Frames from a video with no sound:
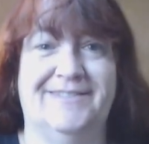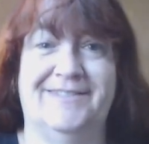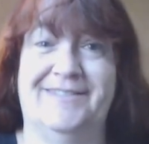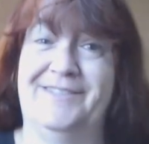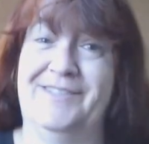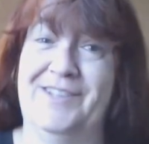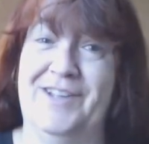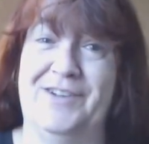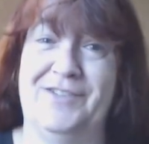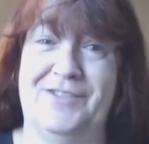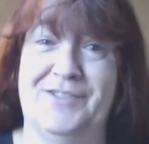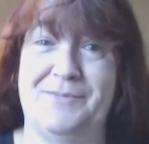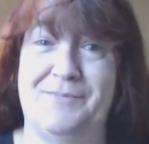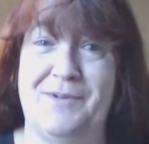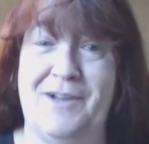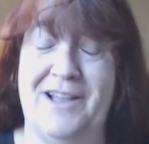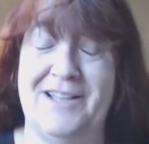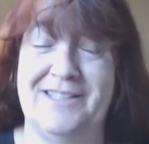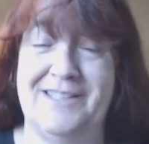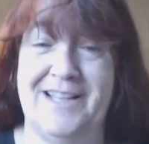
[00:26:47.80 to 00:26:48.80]
no
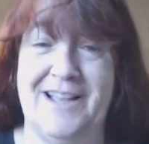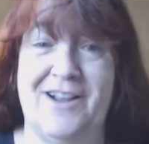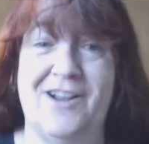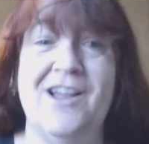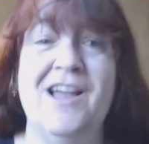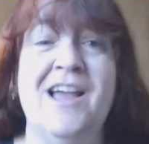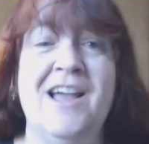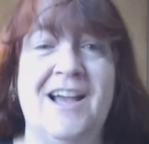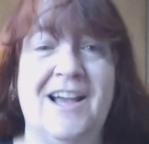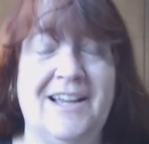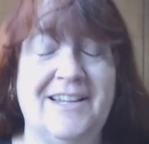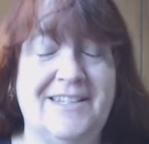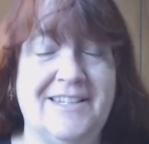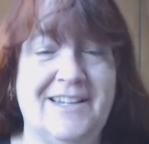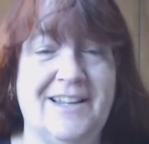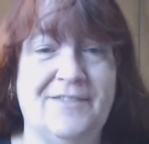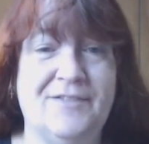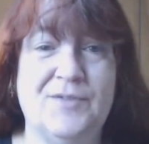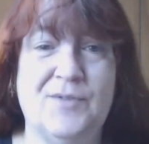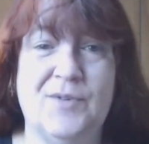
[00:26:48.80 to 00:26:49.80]
surprise there. I
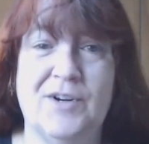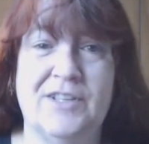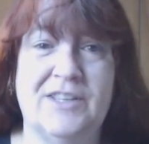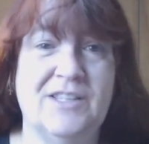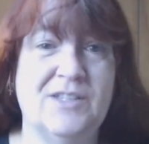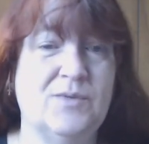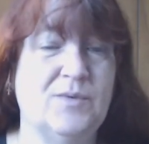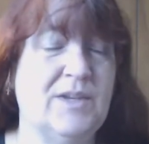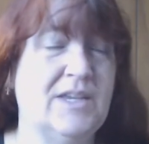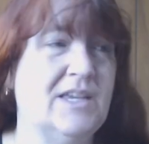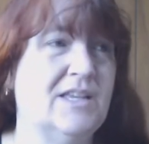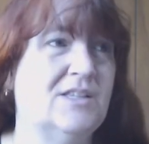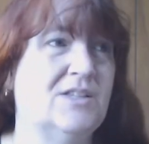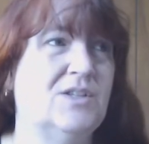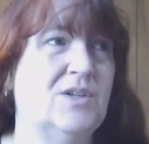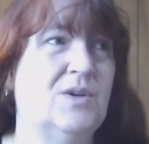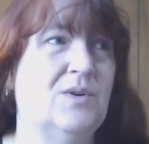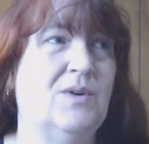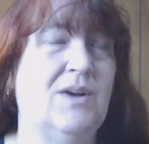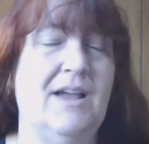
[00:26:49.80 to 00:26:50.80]
did have to work this weekend,
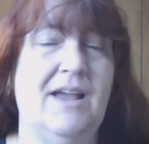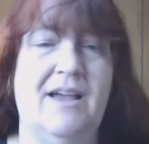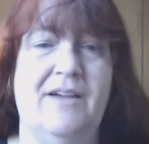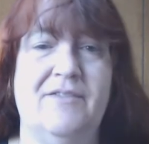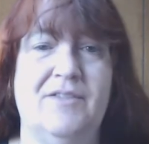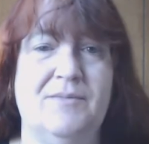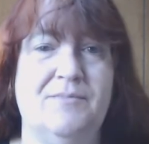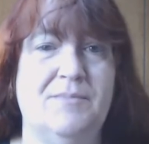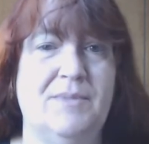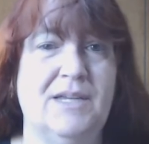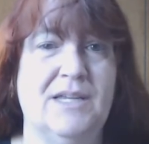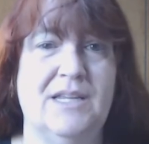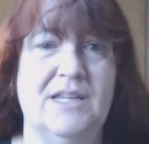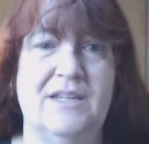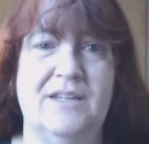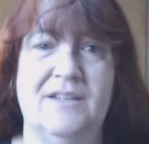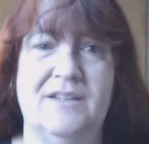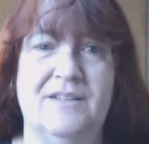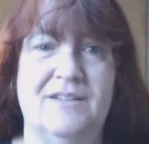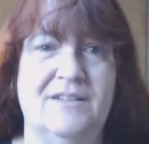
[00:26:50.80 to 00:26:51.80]
so I haven't
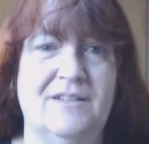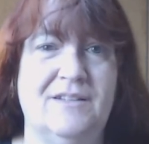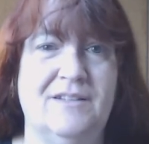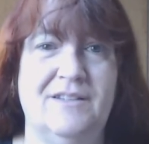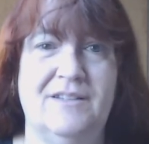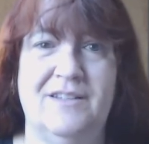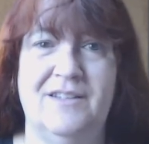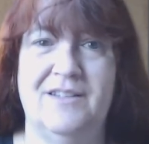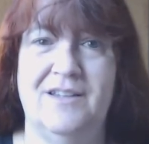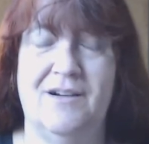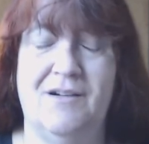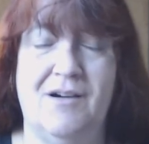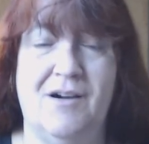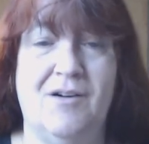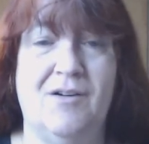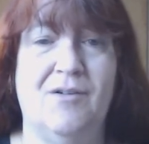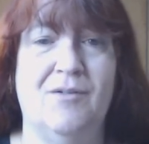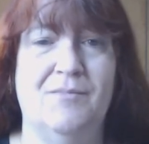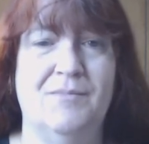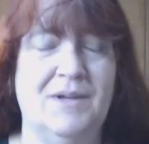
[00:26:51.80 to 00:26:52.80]
been, you know,
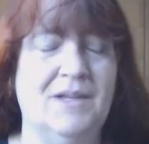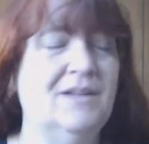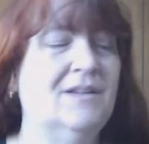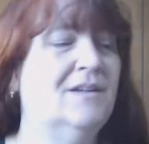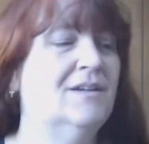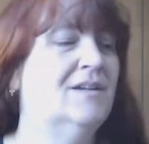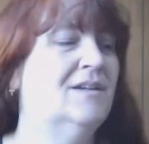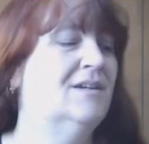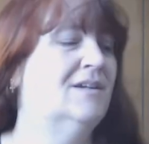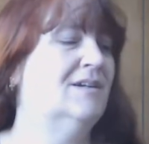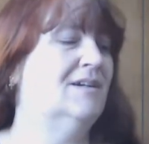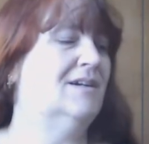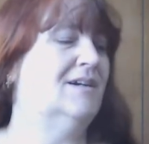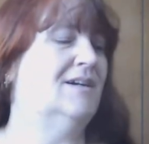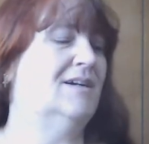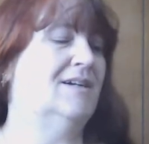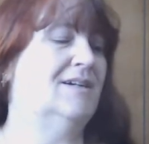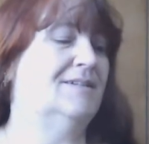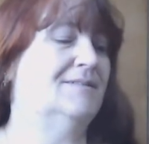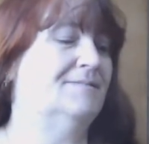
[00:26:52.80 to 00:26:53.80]
home.
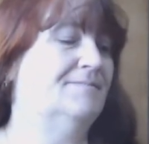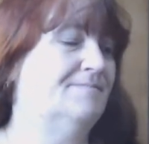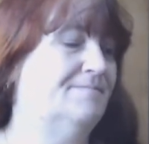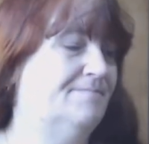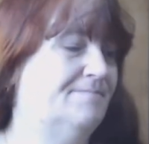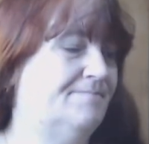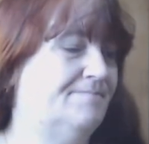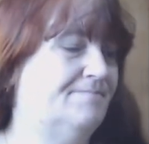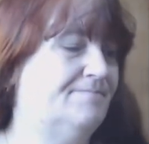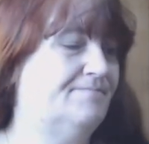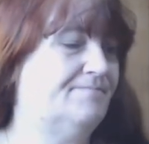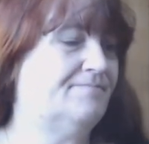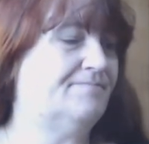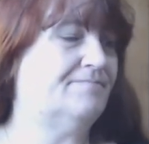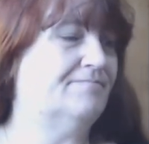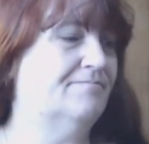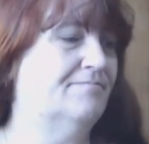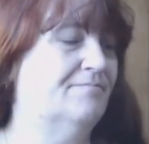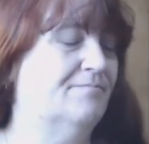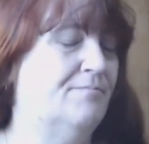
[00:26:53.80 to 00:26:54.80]
Uh,
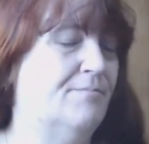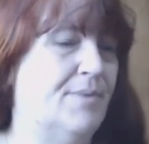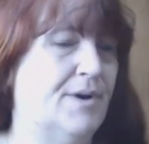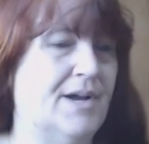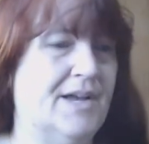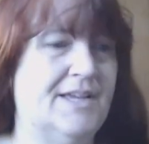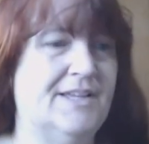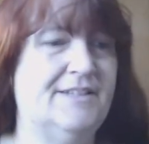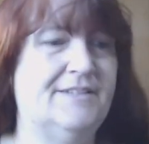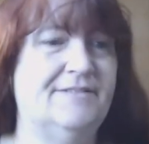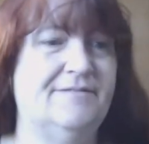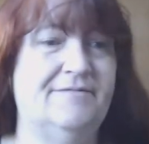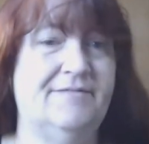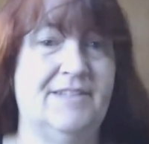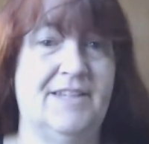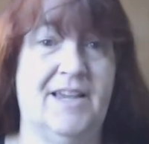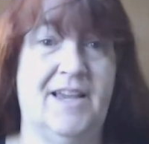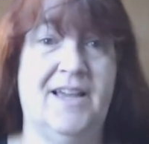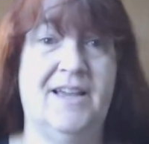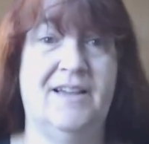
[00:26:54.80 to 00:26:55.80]
but
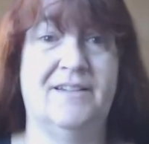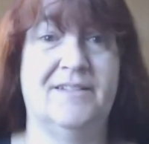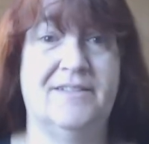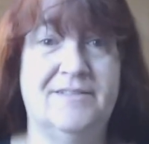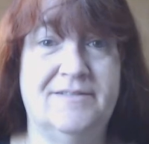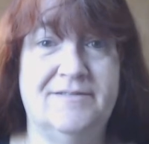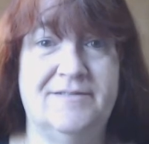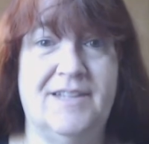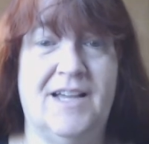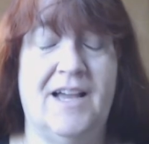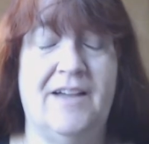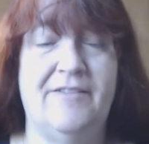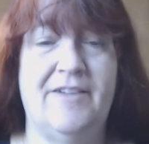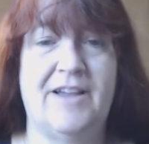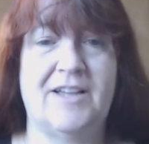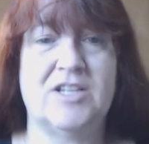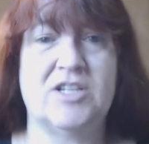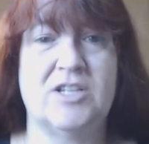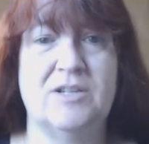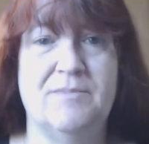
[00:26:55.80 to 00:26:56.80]
yeah, I've
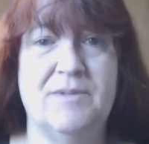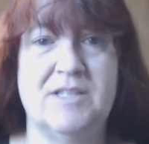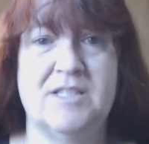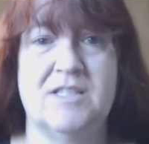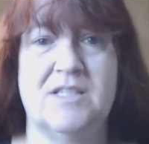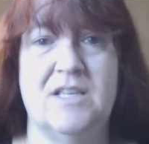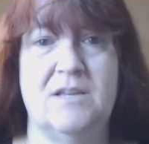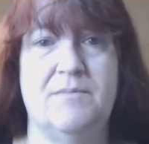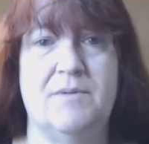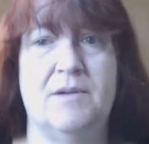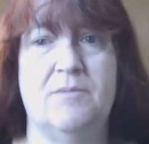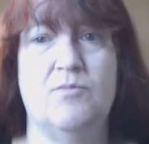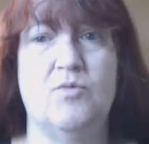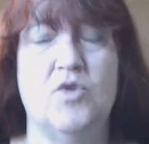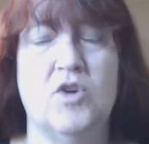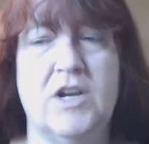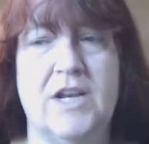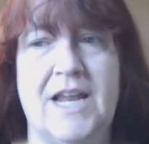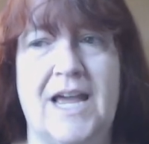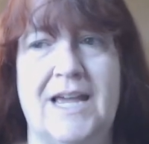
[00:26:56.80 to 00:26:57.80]
actually been sleeping
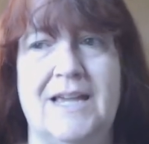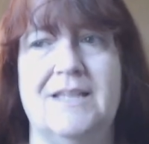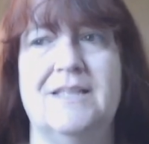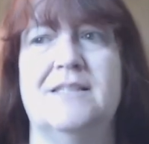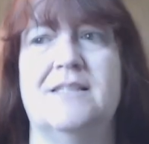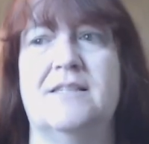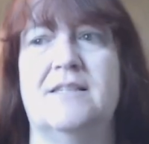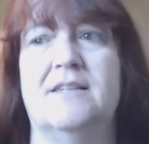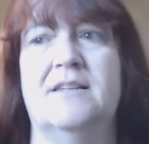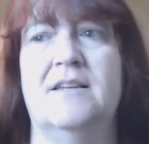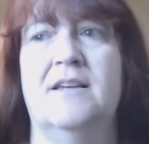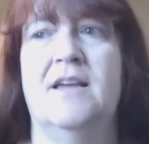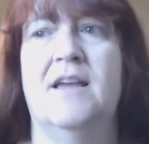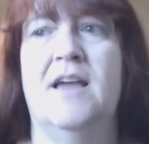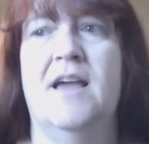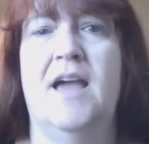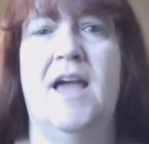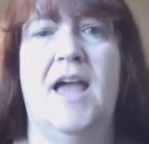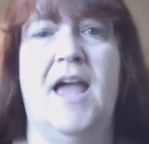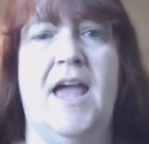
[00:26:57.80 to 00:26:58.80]
more nights
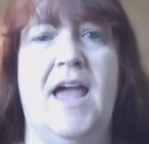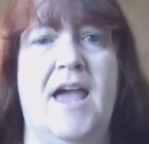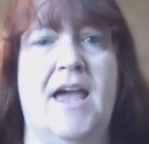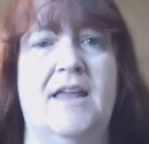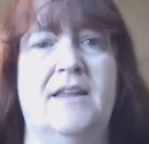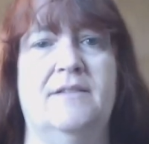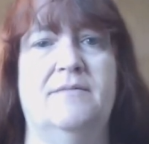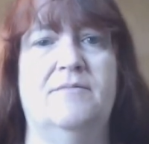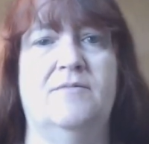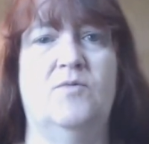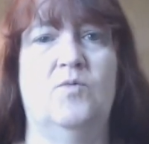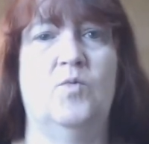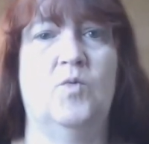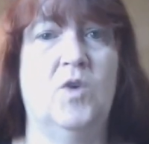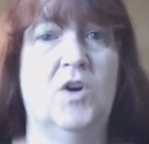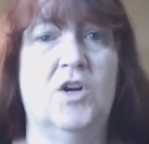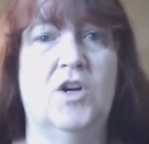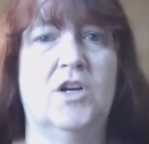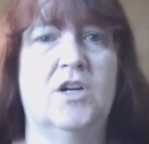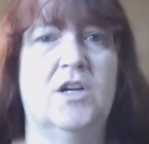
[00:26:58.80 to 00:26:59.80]
at
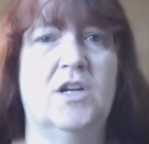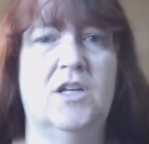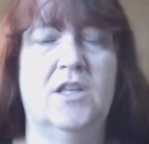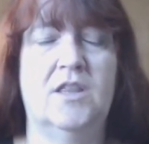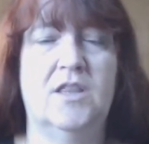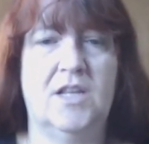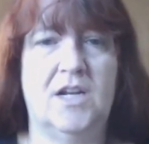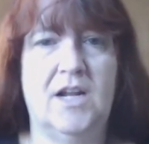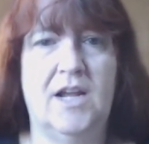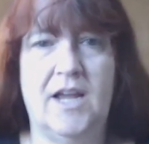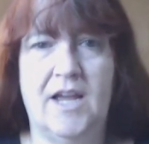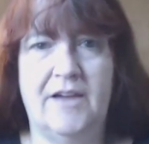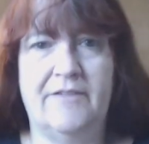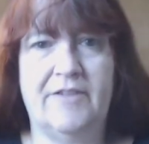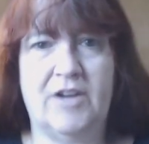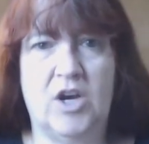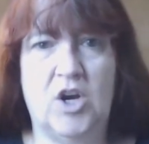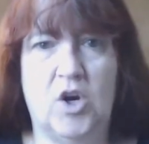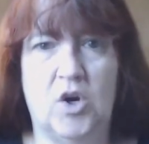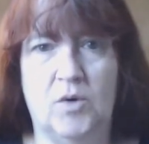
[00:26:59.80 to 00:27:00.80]
work than I
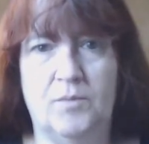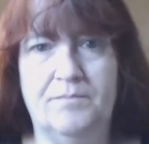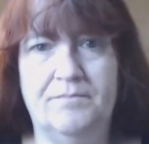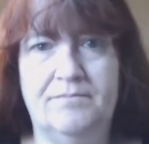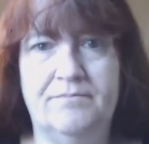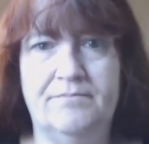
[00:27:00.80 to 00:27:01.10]
have at home.